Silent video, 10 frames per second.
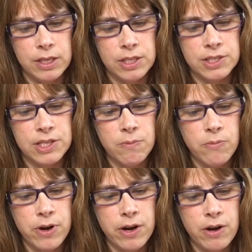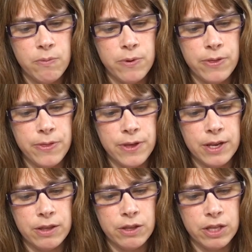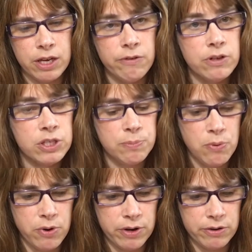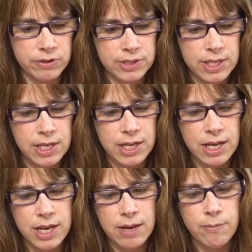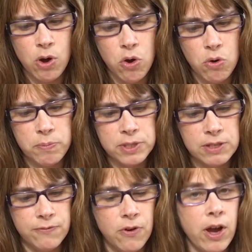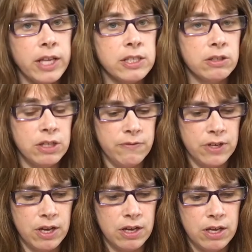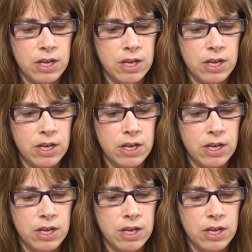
Somewhere within Lyra's borders, Em hopes to find Olivia,